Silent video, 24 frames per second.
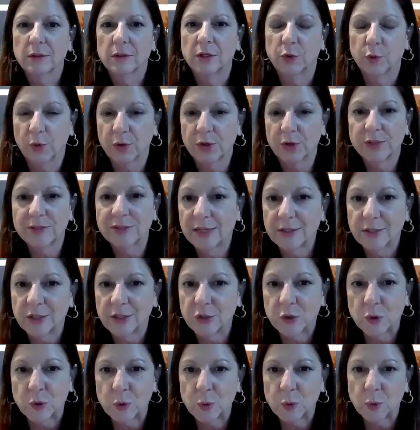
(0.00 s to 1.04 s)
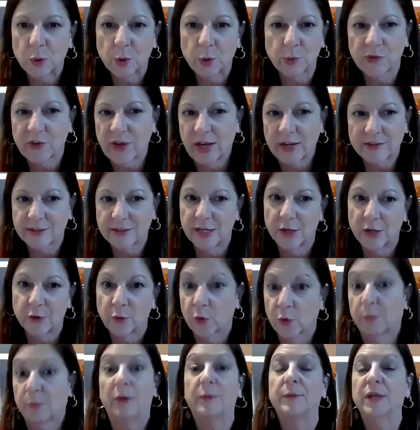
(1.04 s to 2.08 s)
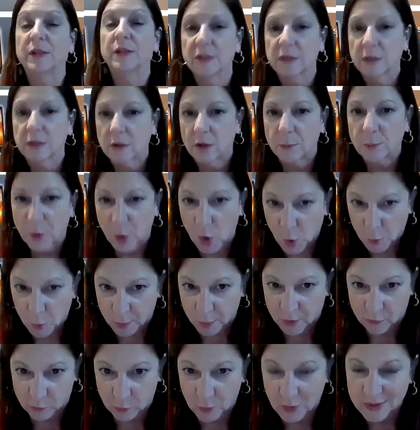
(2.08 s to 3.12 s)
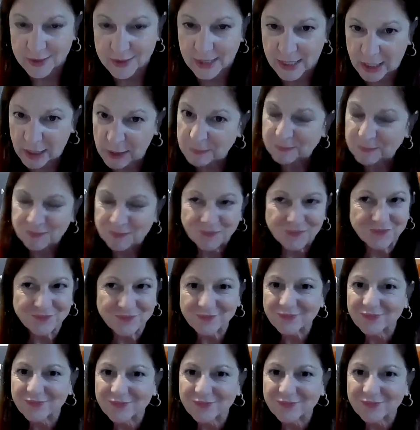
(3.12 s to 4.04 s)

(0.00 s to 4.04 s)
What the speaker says: and you weren't intending to, or it was accidental, or maybe you did it on purpose one day,